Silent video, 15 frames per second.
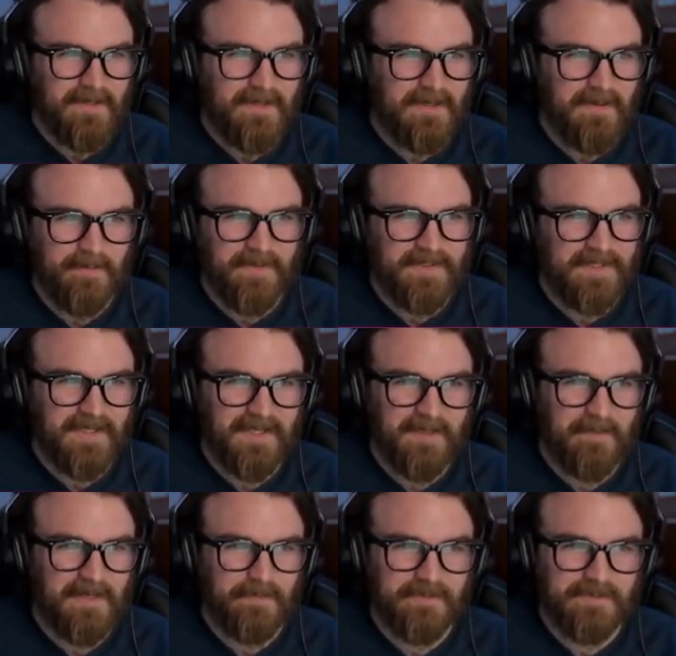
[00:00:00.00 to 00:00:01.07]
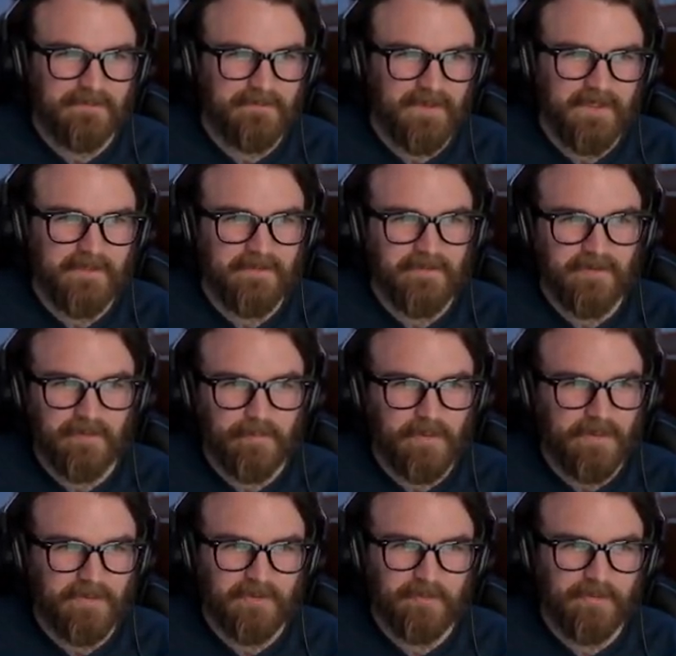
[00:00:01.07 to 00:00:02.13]
um, the game, and I was invited to their
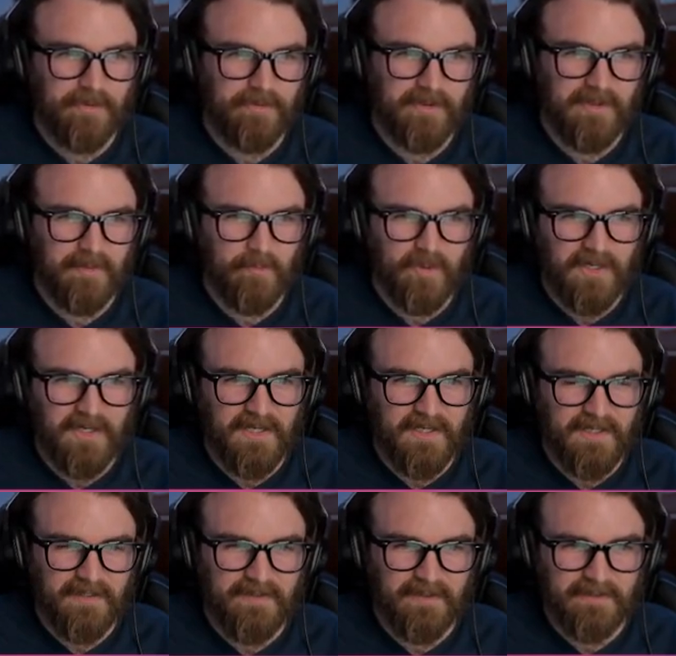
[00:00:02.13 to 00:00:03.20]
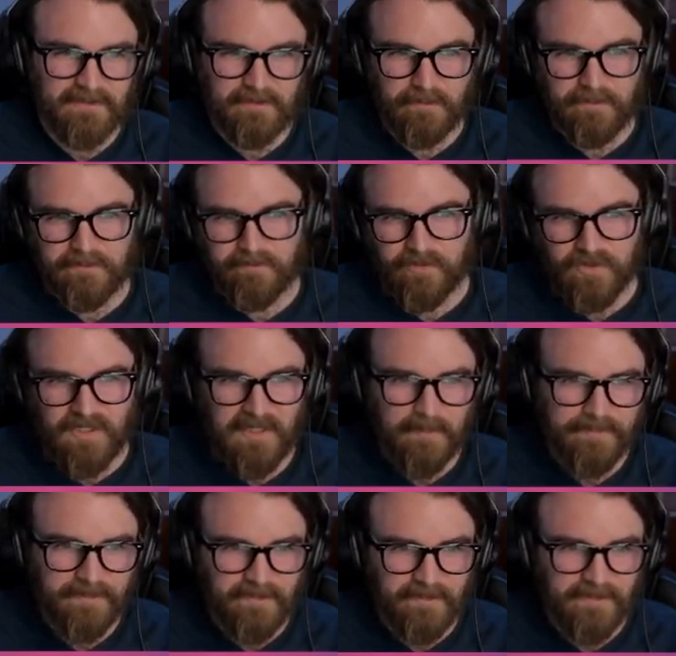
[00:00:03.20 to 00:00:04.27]
partner program where I had exclusive
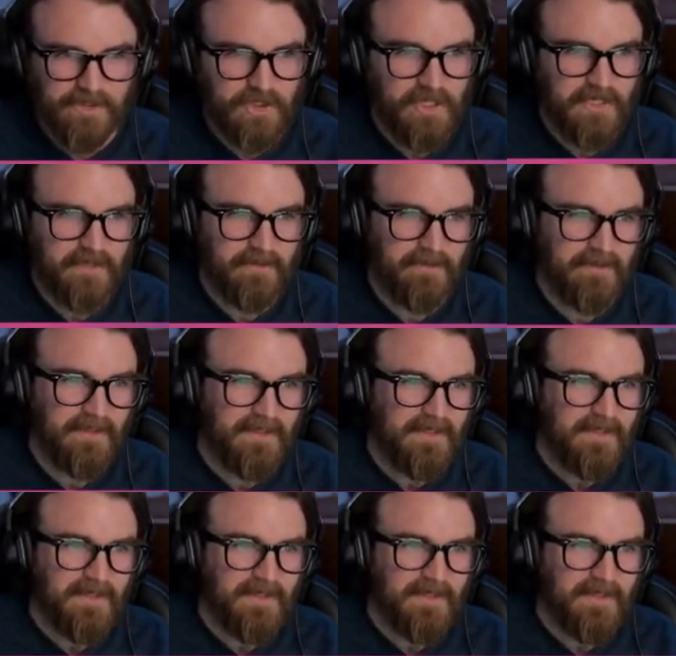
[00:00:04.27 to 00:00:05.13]
drops on this channel.